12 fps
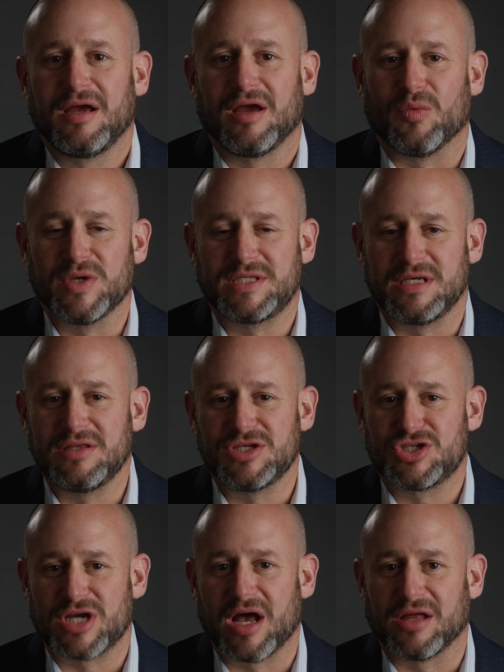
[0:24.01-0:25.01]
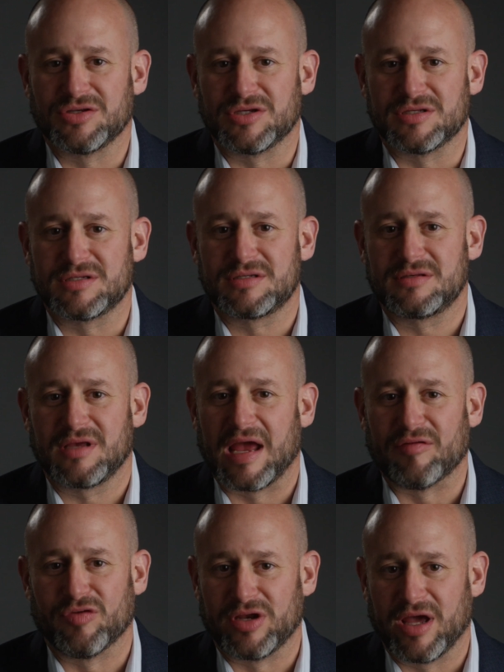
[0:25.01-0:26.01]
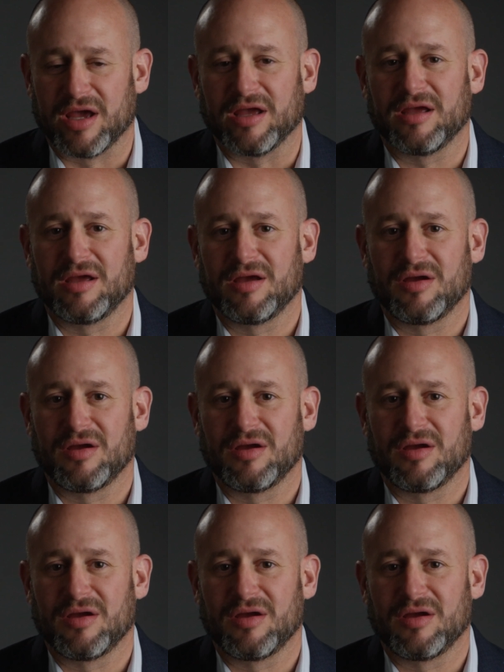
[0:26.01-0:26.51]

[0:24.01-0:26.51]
And we see these challenges every day